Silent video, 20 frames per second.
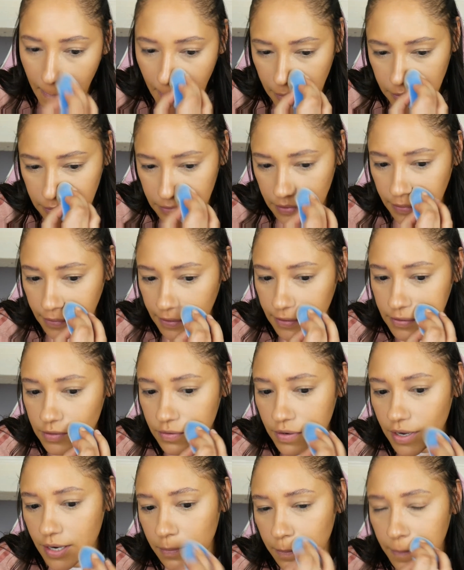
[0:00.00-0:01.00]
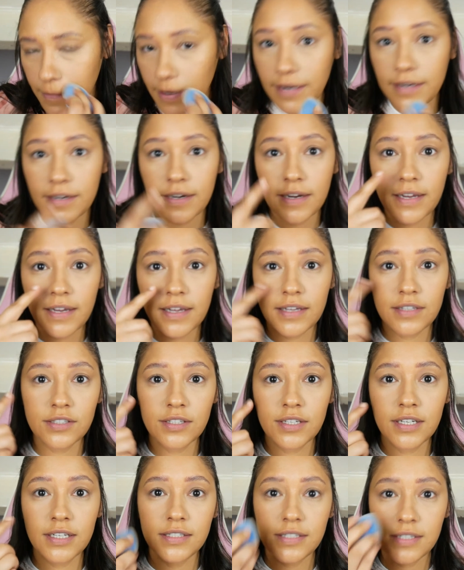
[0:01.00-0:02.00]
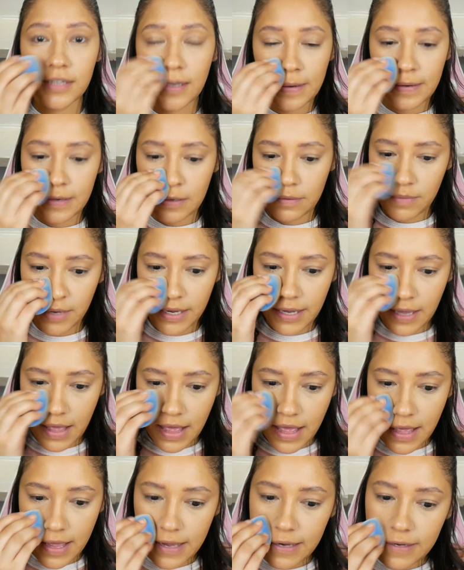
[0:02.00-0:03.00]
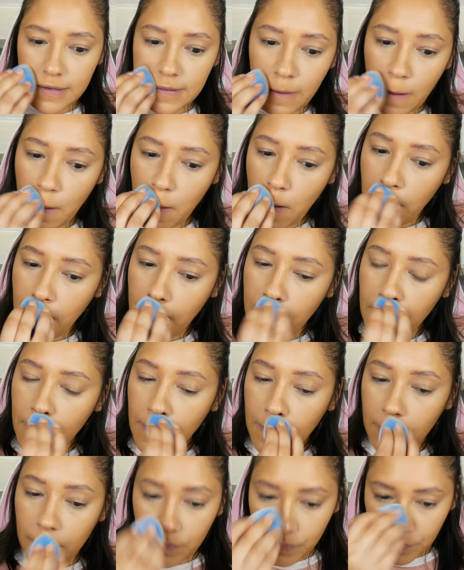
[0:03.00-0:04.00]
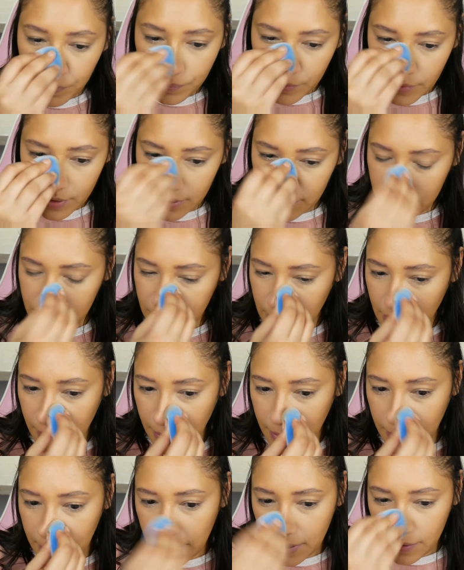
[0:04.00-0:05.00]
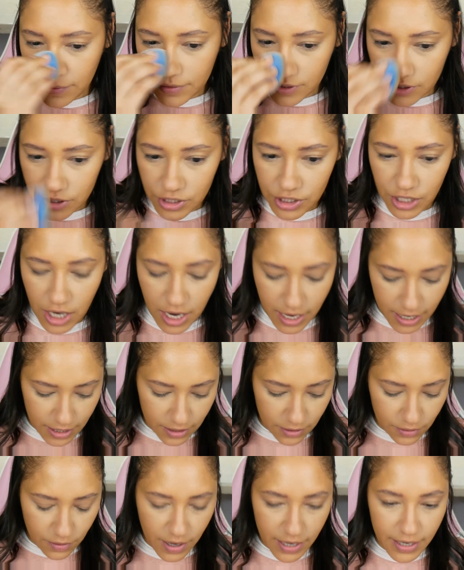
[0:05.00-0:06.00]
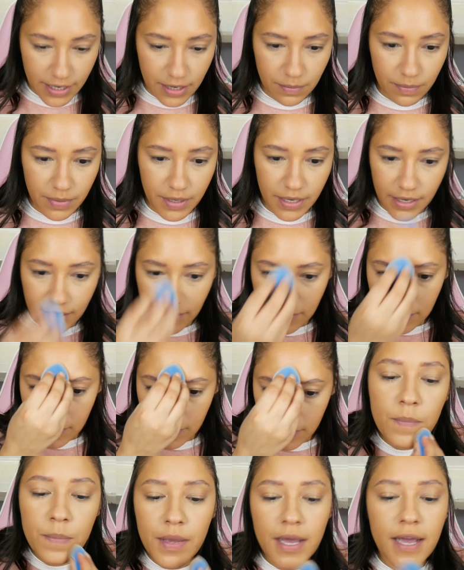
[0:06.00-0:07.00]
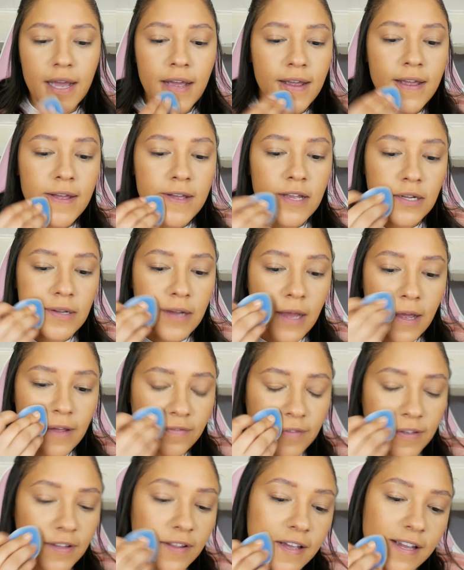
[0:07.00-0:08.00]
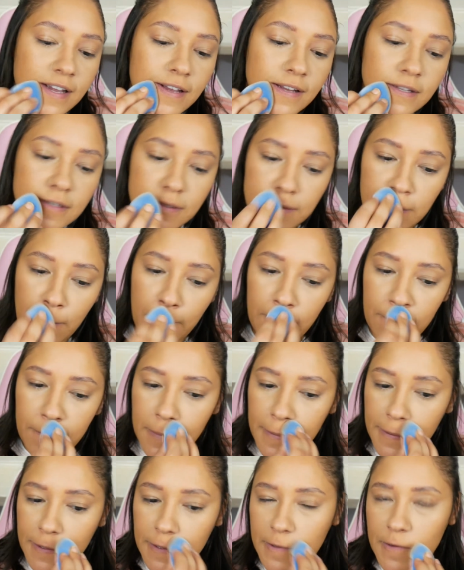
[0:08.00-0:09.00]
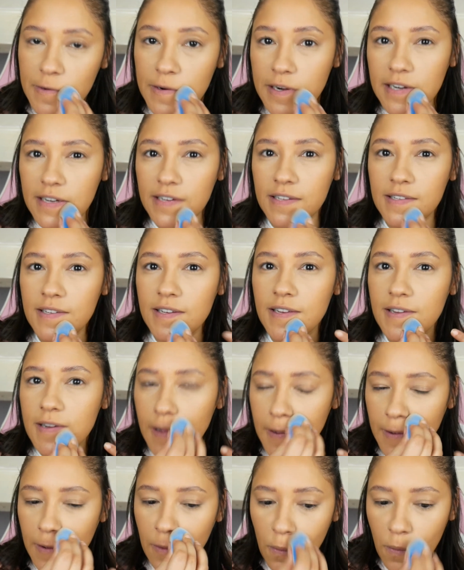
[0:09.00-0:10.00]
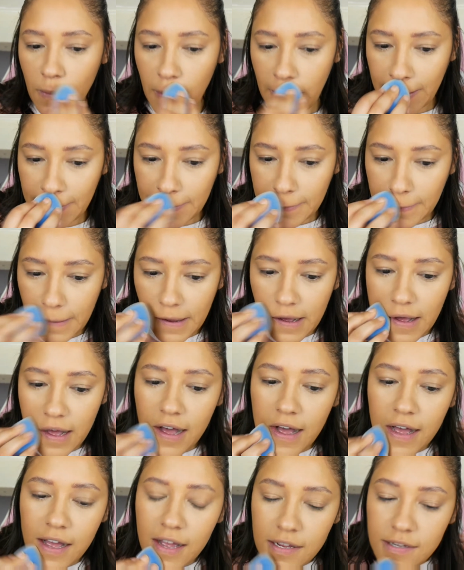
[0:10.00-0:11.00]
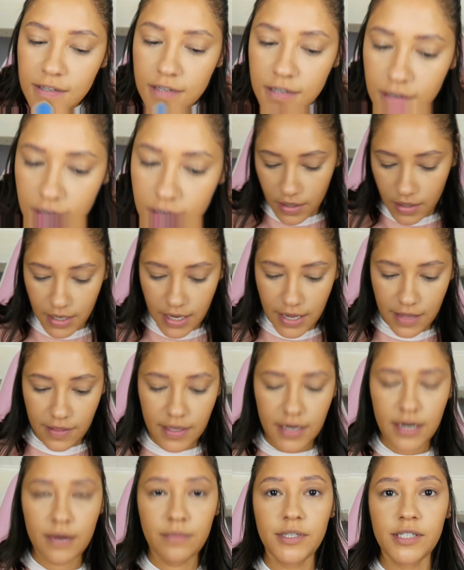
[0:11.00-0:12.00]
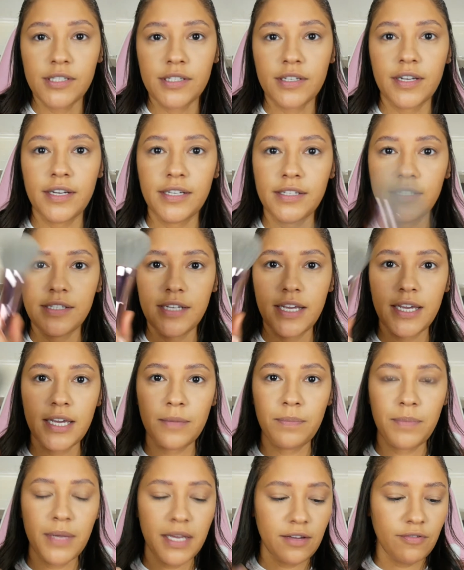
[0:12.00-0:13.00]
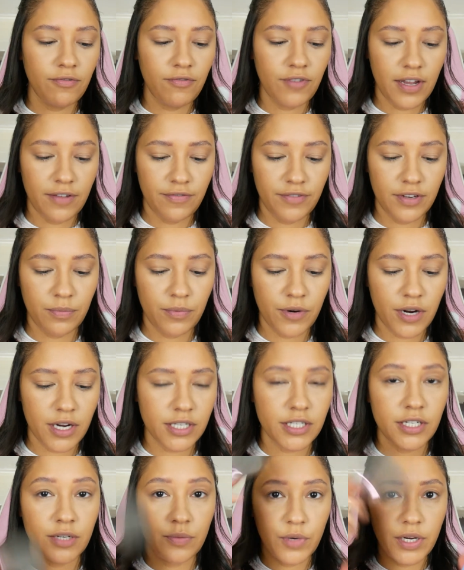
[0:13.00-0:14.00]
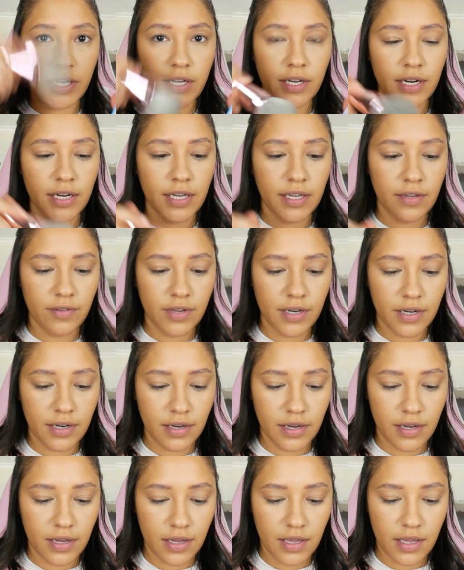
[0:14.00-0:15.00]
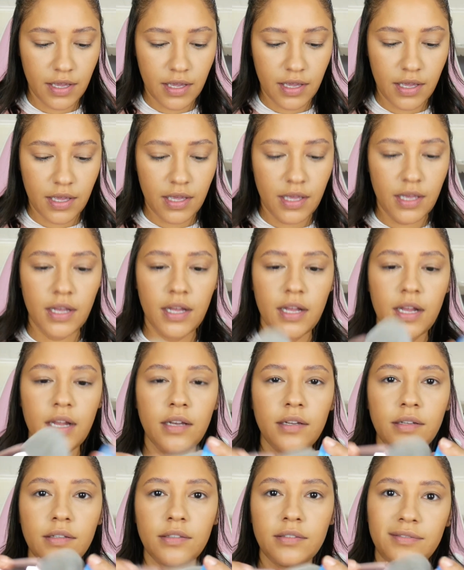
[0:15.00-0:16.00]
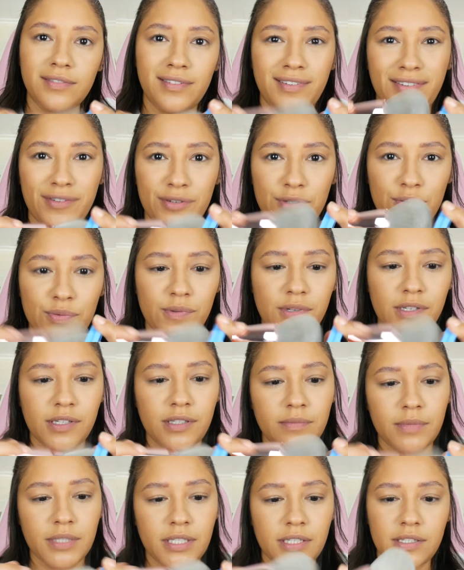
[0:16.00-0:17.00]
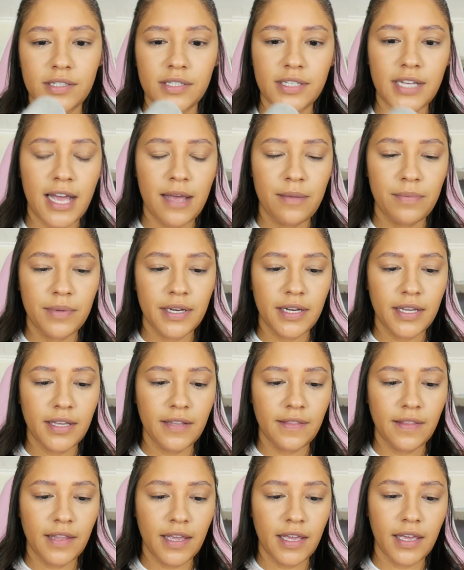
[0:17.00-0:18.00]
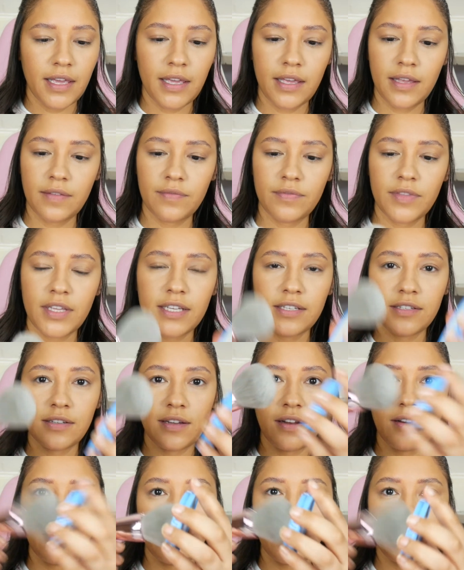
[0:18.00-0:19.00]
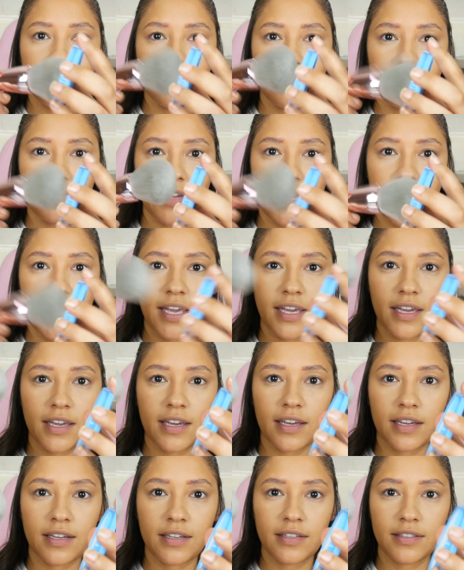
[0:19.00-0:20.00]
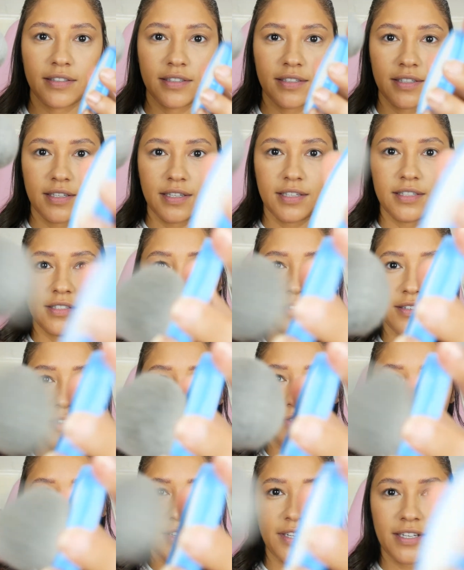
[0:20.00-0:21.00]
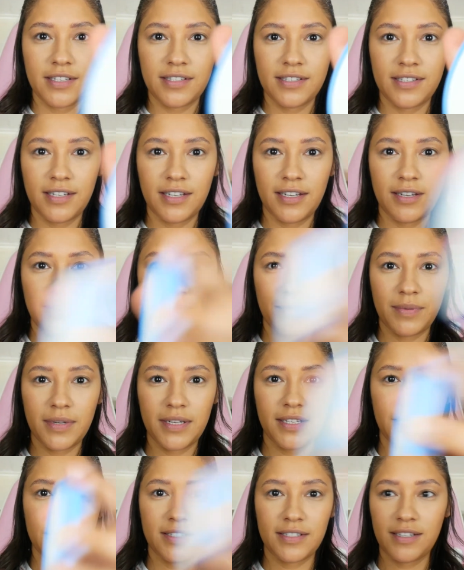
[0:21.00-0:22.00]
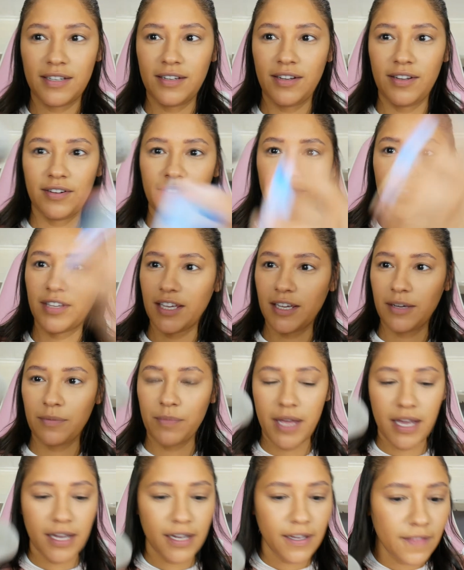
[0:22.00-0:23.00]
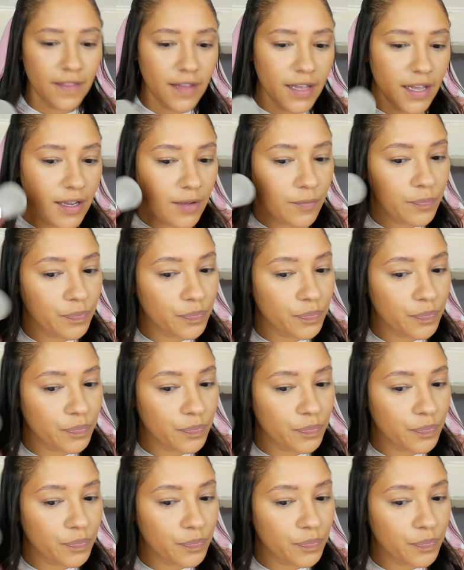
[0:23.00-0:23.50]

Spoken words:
So it is quite brightening, as you can see under my eyes. It's taken down the shine quite a bit, but I feel like you can already see like a white cast. Okay, then I'm just going to take a big fluffy brush and we're gonna give it a little nose swirl. Just dab it in there. There's a lot of like, don't know if you can see it, but there's a lot of kickback in there.